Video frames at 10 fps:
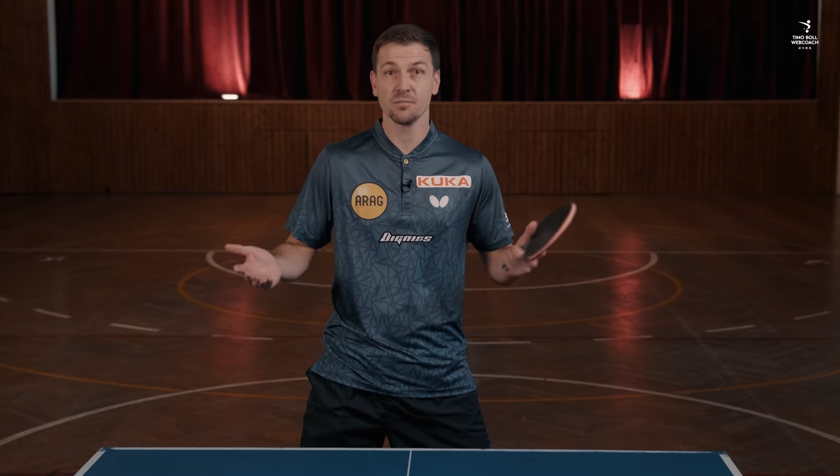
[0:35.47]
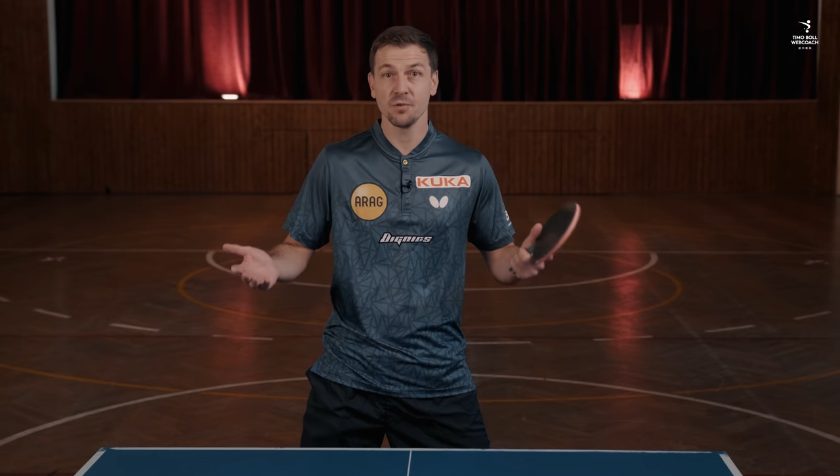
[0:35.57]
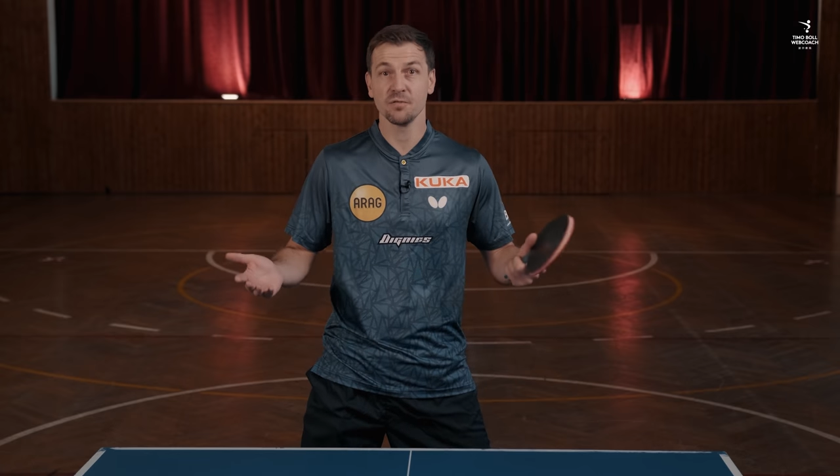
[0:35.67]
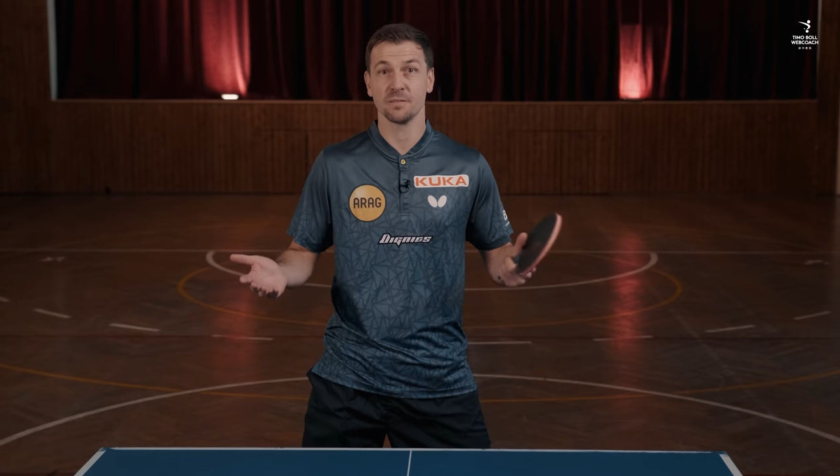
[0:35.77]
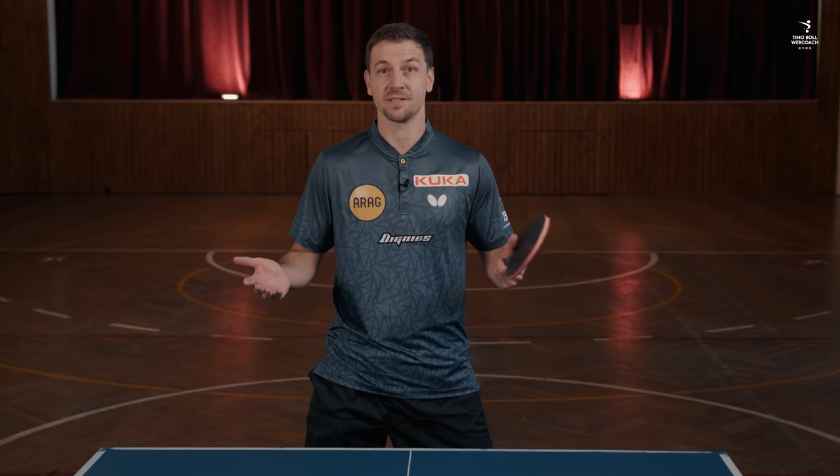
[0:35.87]

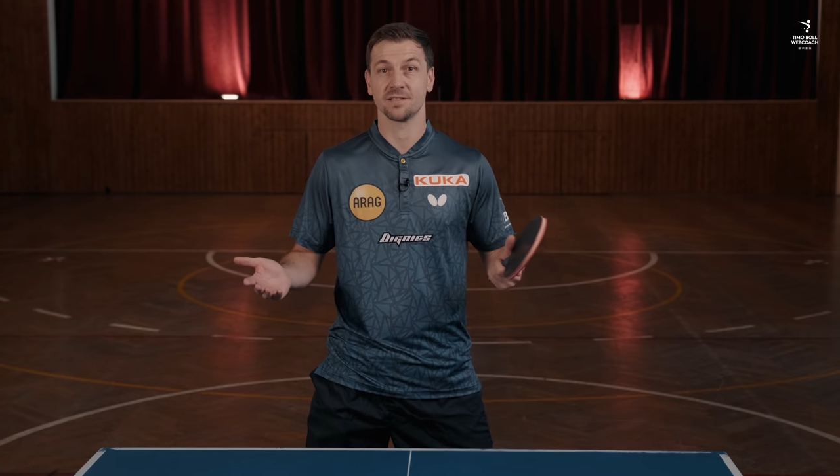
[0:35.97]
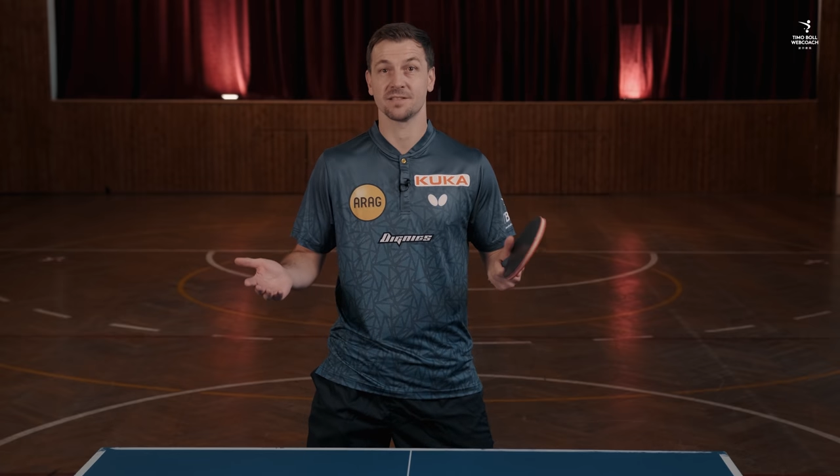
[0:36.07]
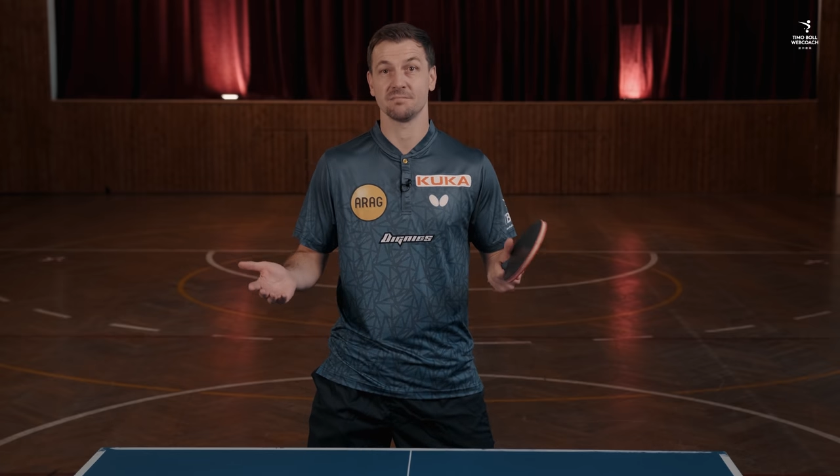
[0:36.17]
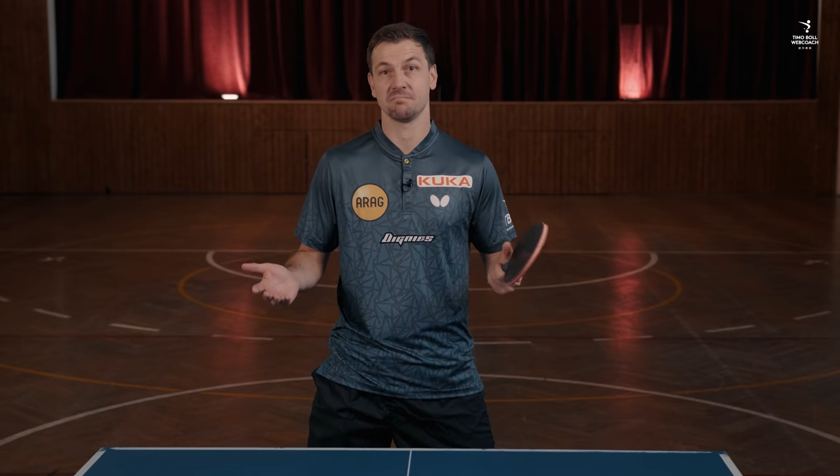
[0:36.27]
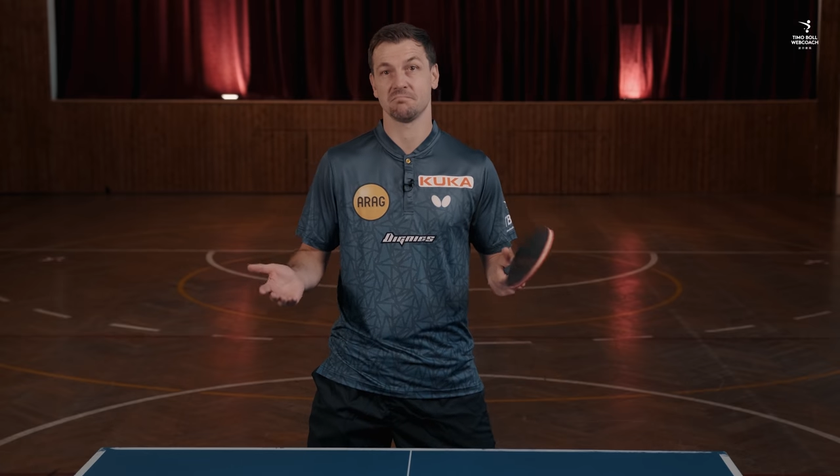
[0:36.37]

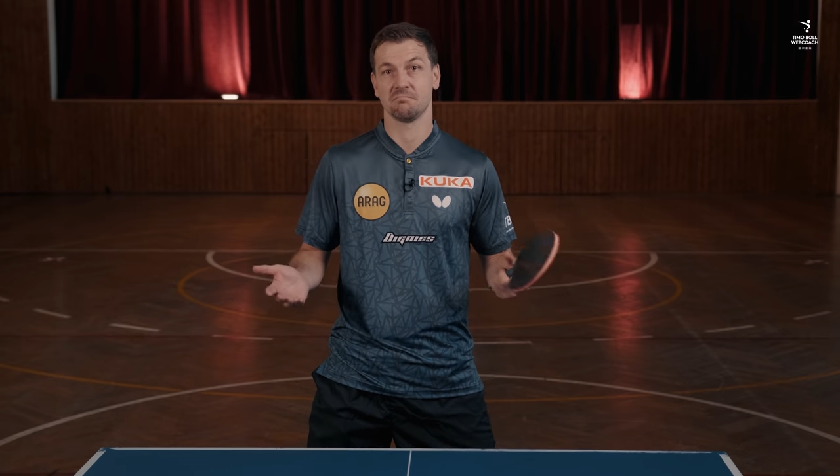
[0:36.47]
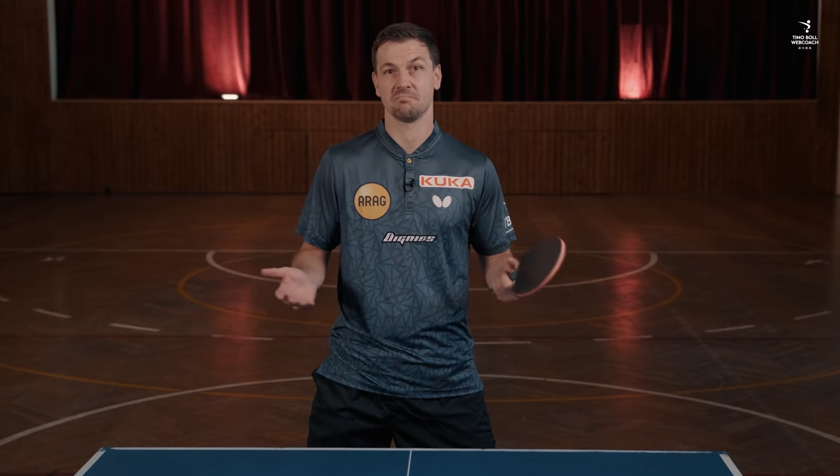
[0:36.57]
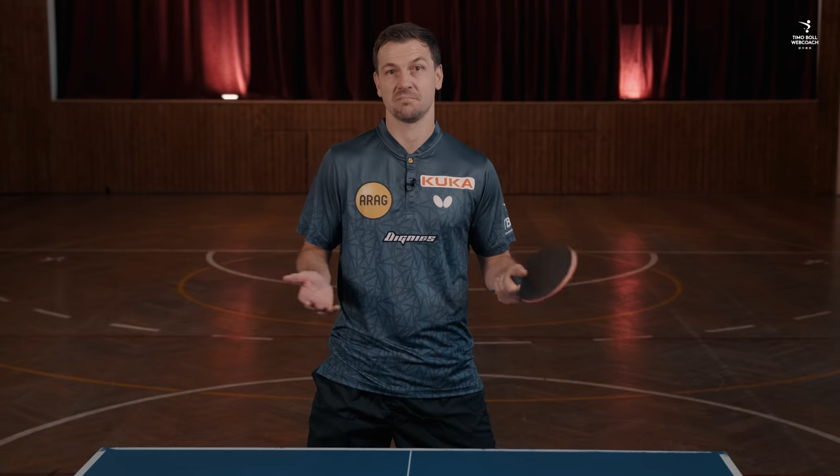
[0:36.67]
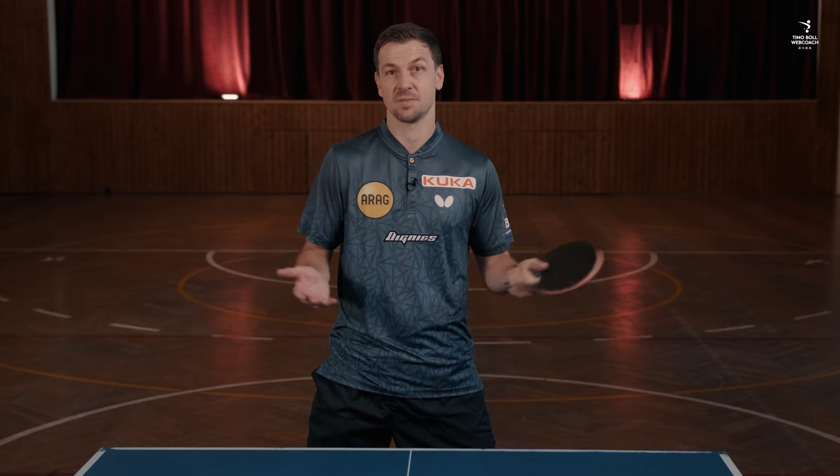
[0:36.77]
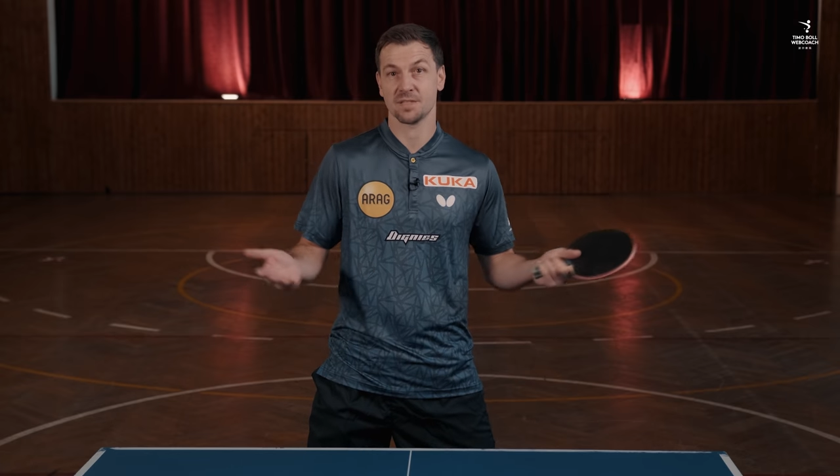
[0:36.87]
movement.
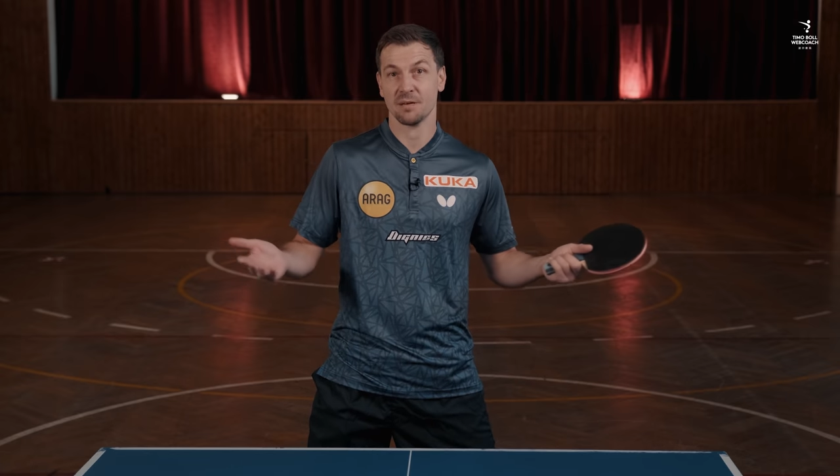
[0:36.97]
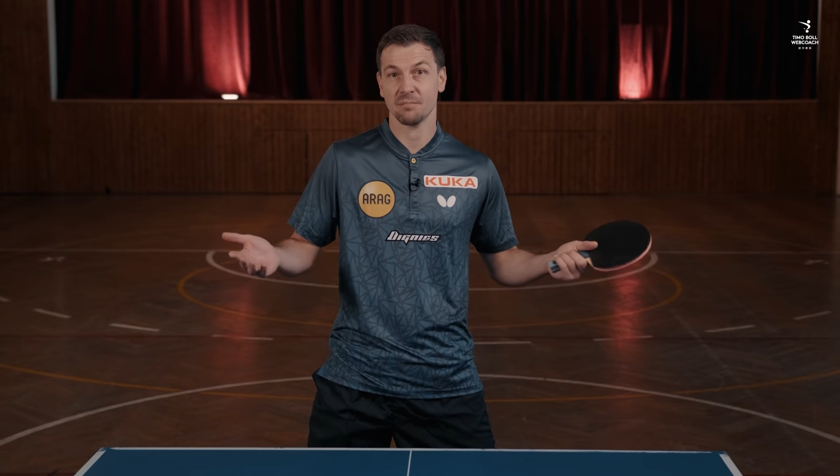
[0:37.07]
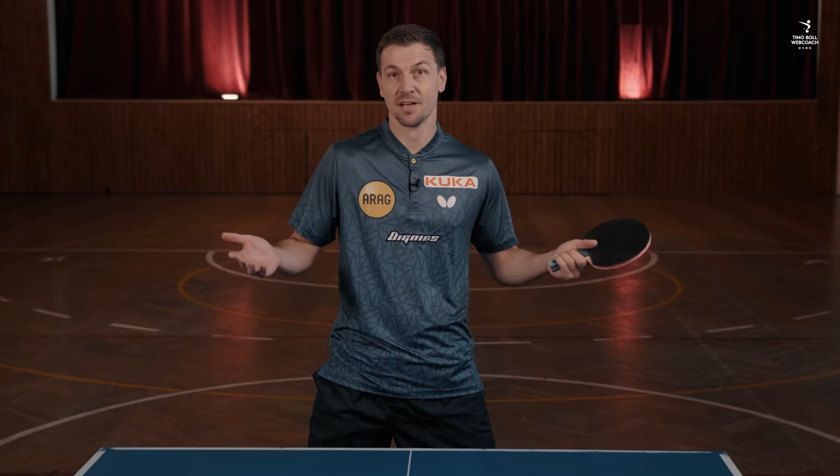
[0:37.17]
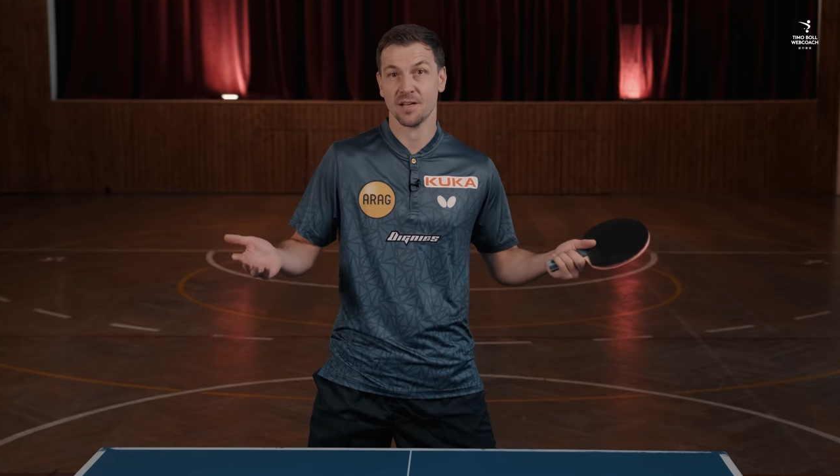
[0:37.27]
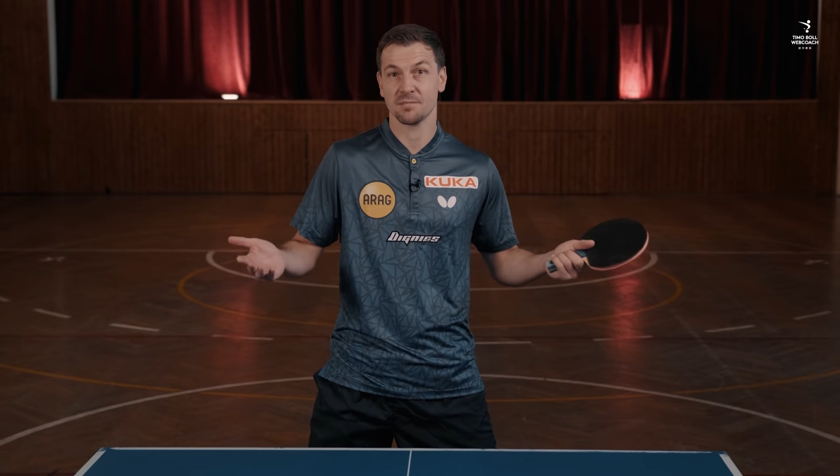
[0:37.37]

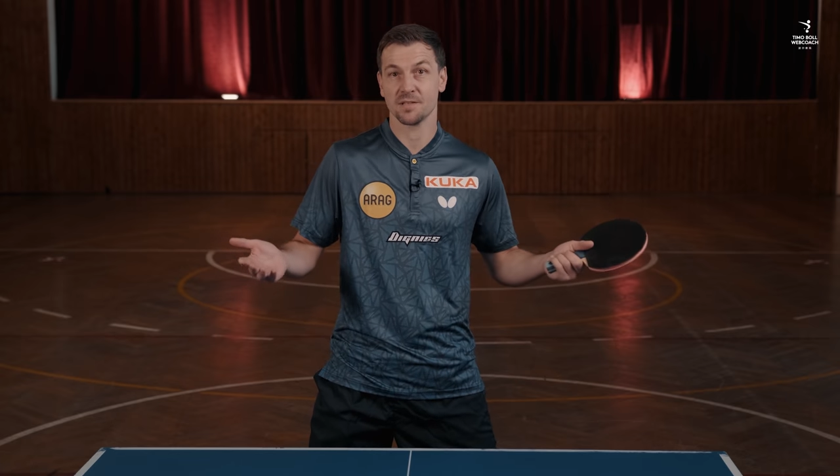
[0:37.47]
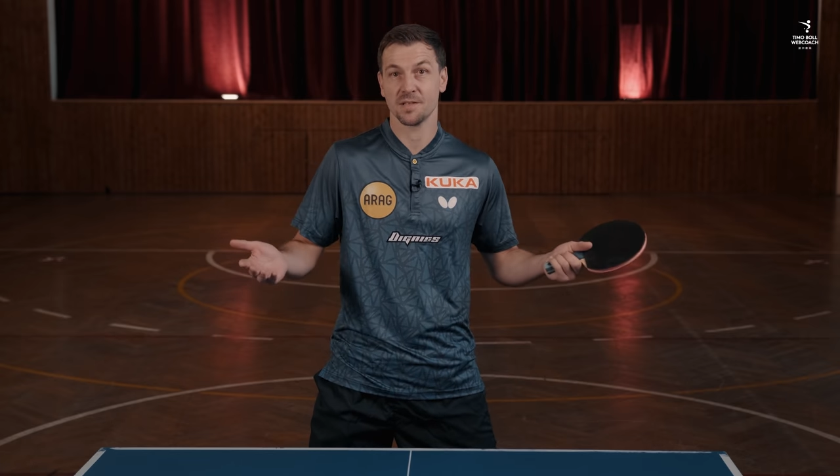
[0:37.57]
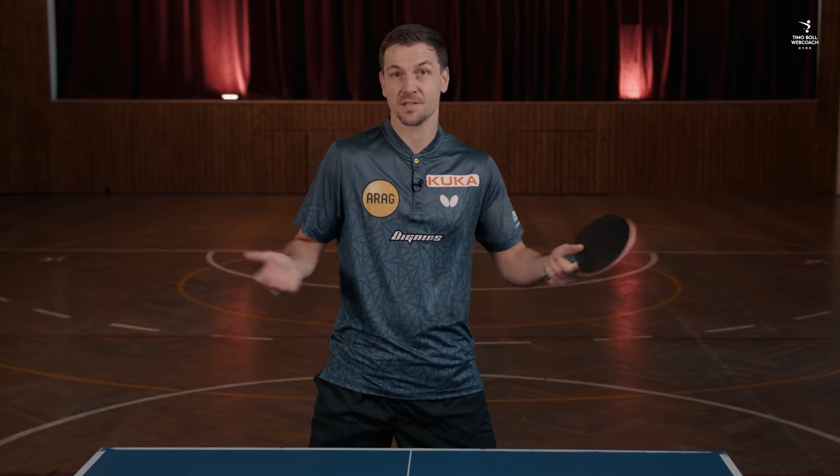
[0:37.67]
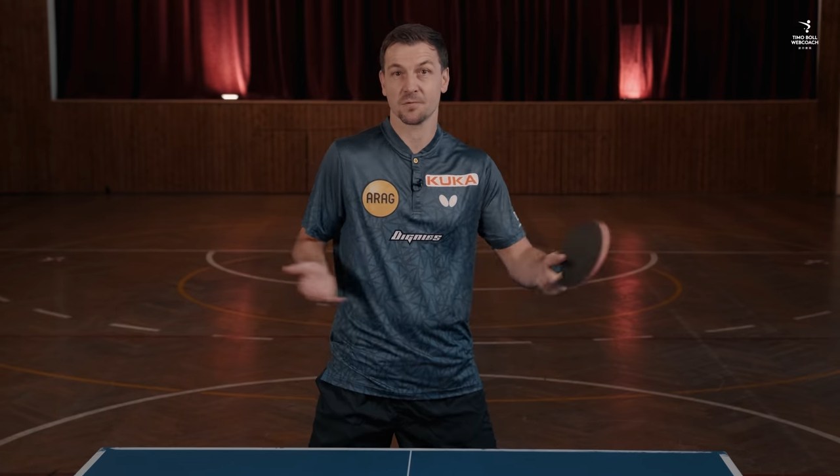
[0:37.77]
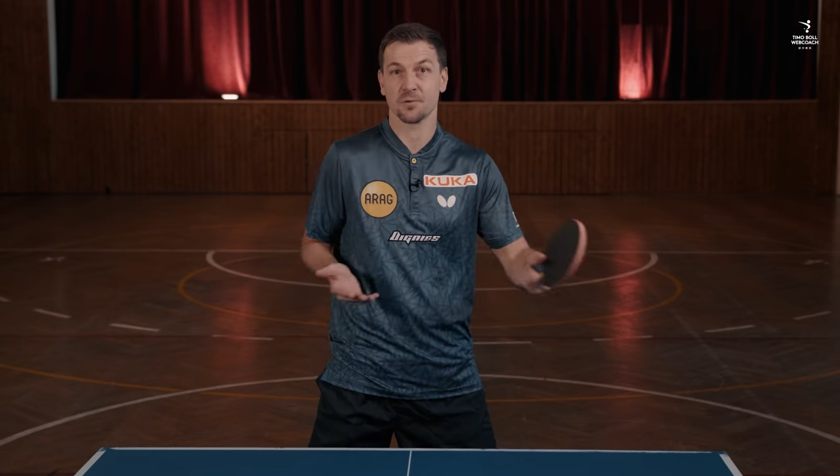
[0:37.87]
Sometimes his